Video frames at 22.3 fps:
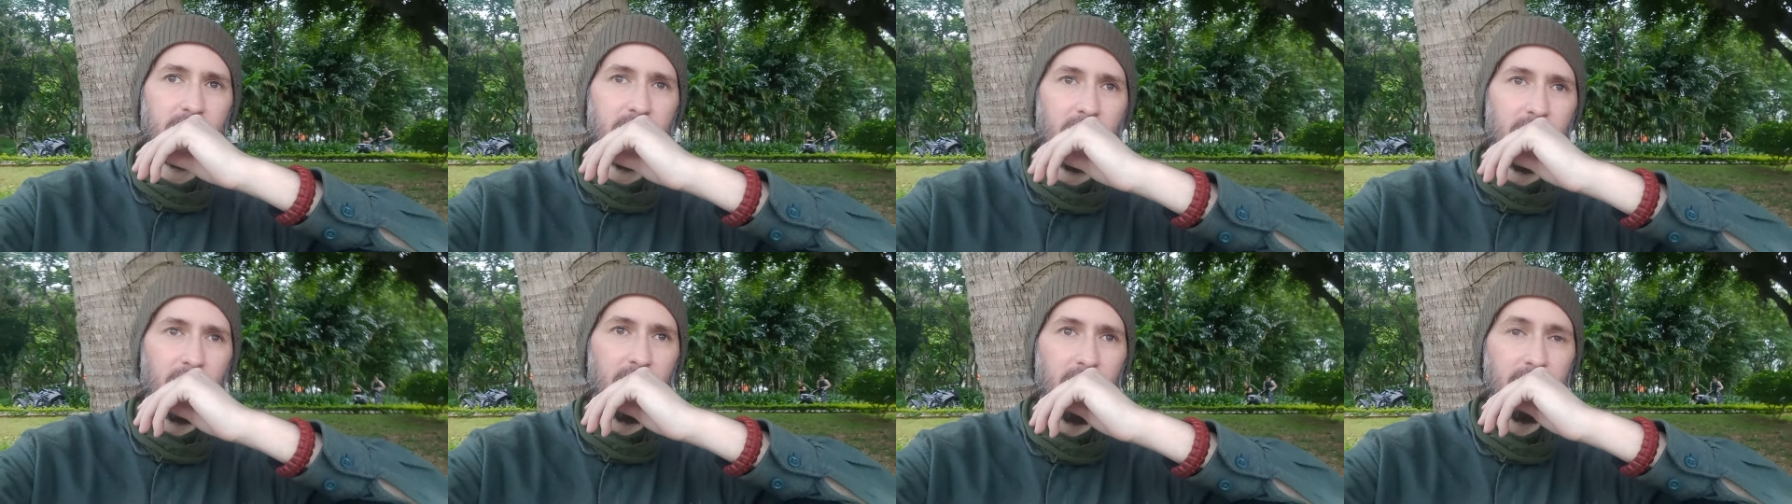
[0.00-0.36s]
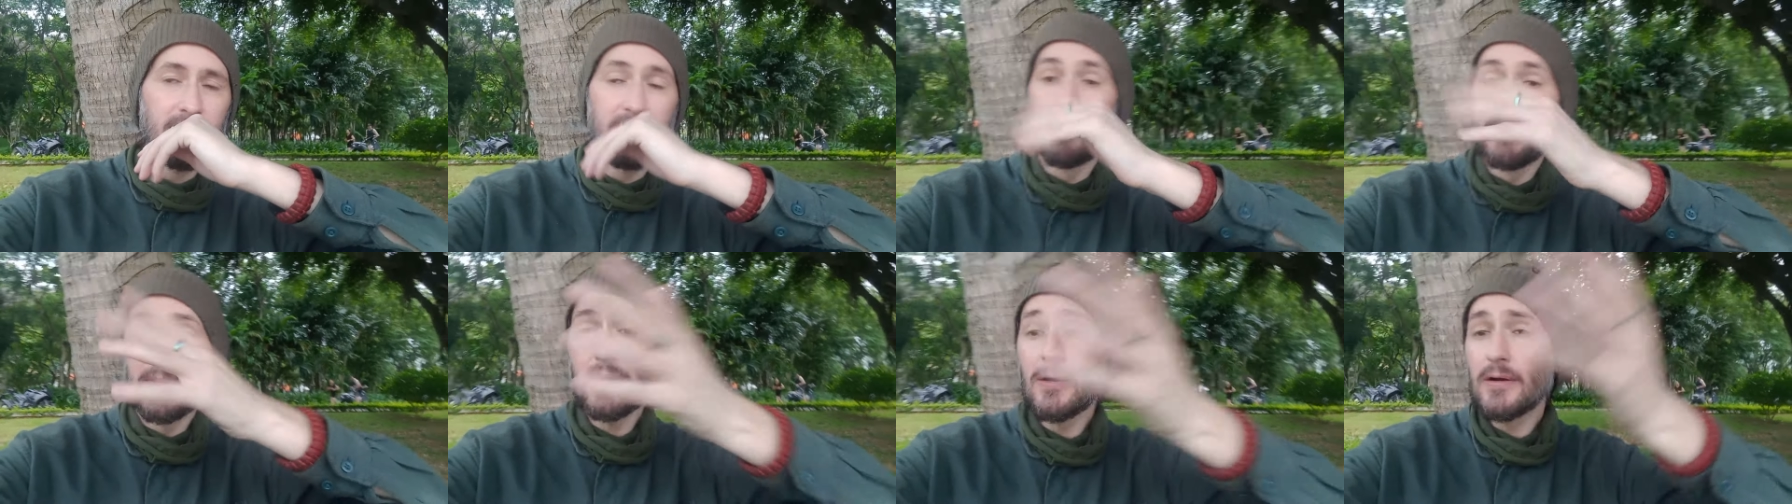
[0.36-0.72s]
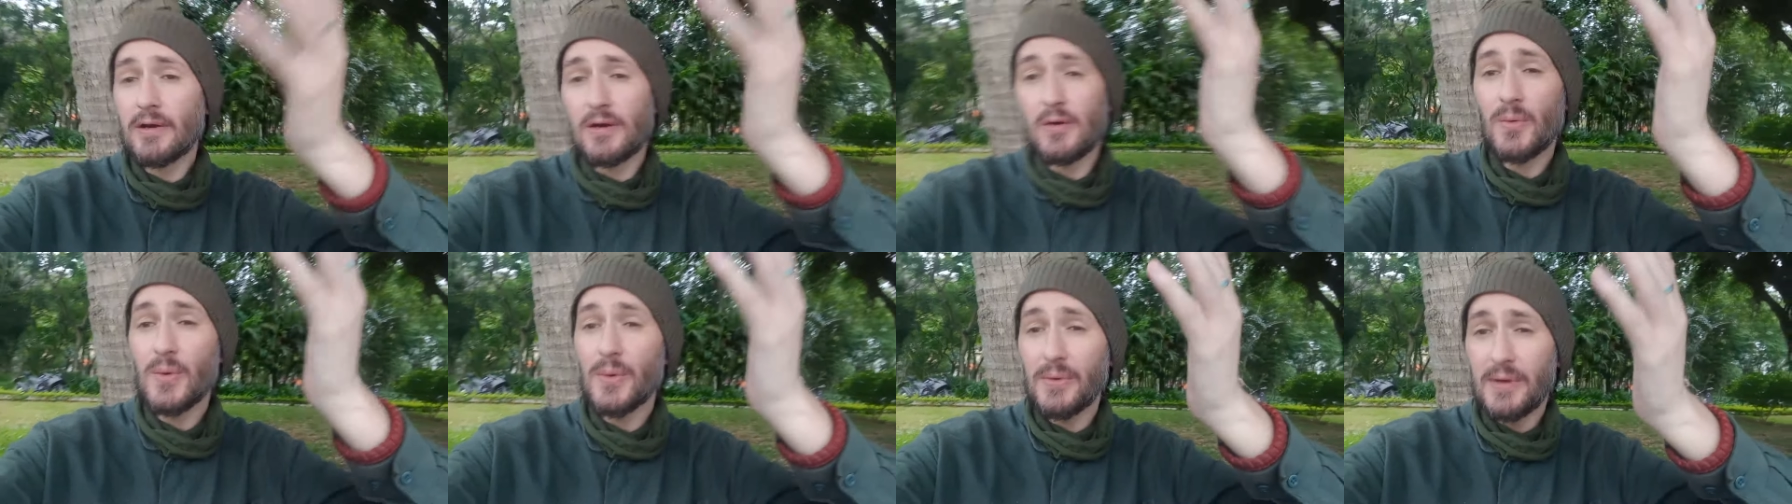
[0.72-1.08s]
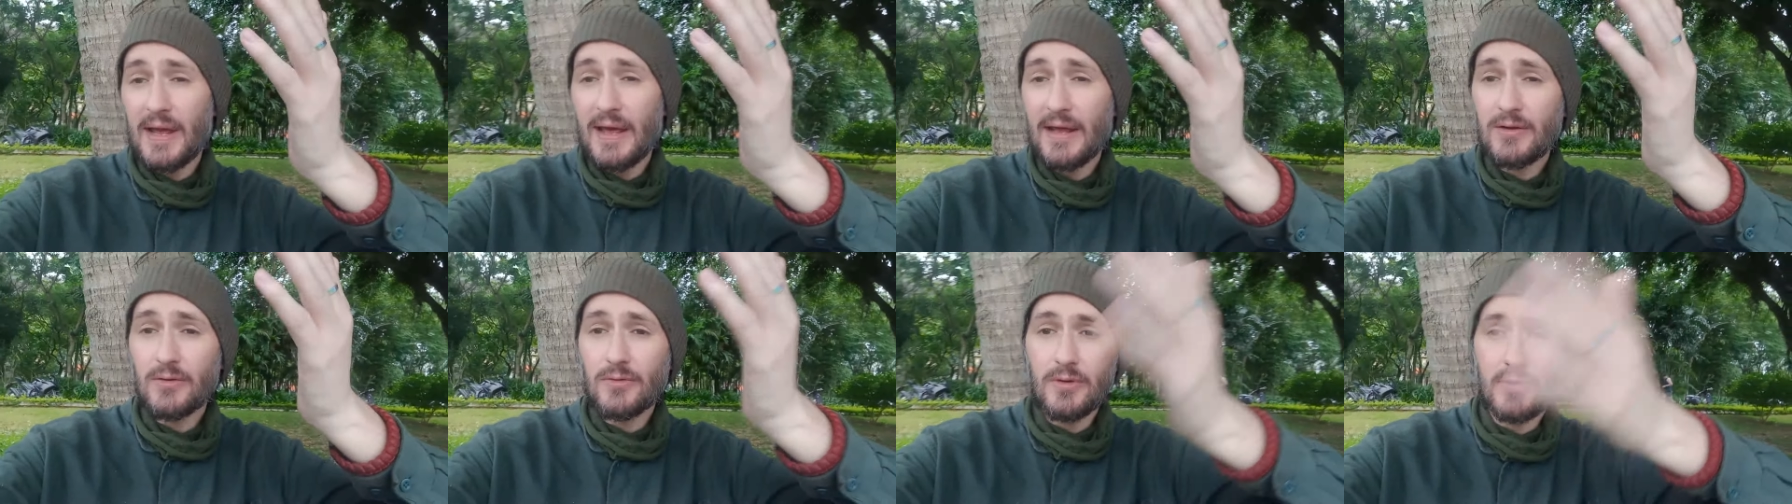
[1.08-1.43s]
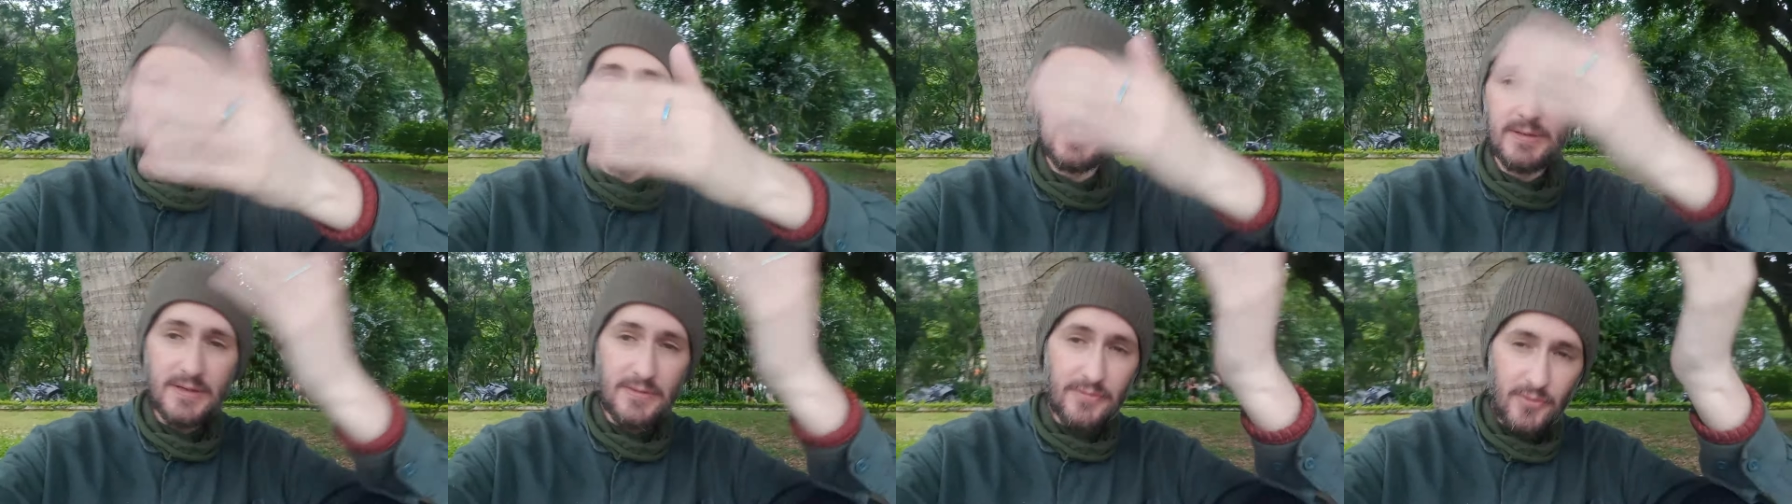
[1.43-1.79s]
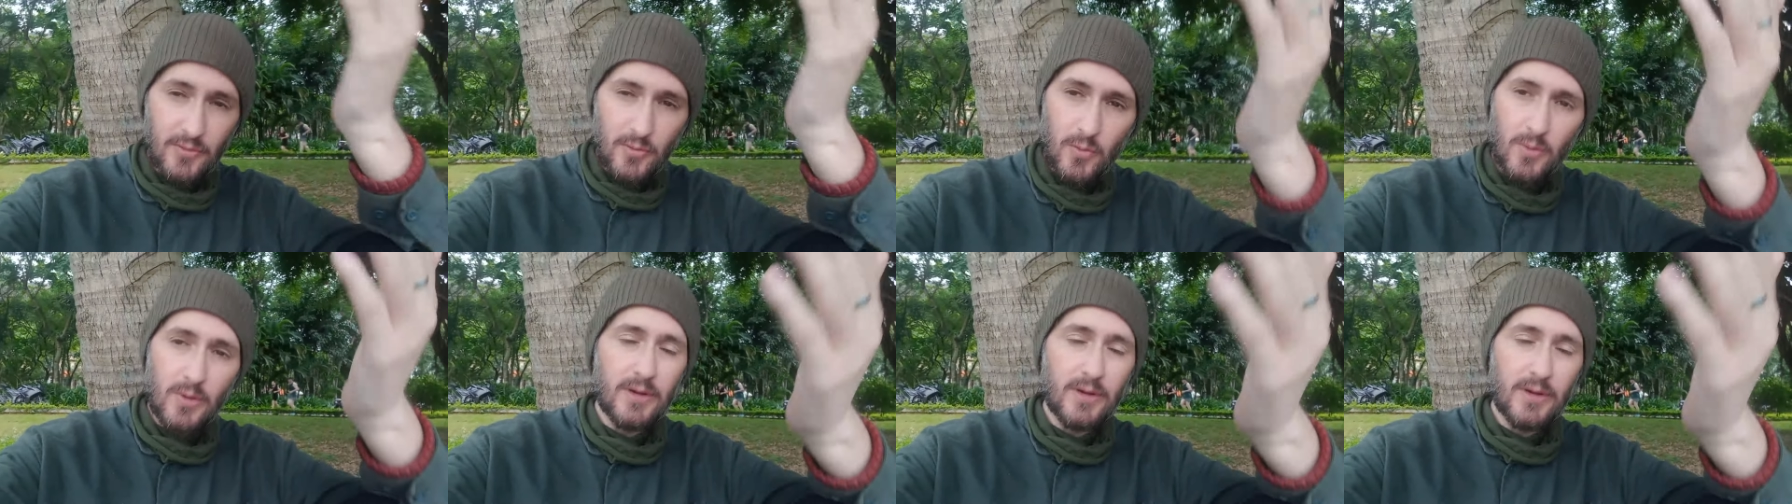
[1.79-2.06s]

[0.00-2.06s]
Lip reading: in America, we would handle it a different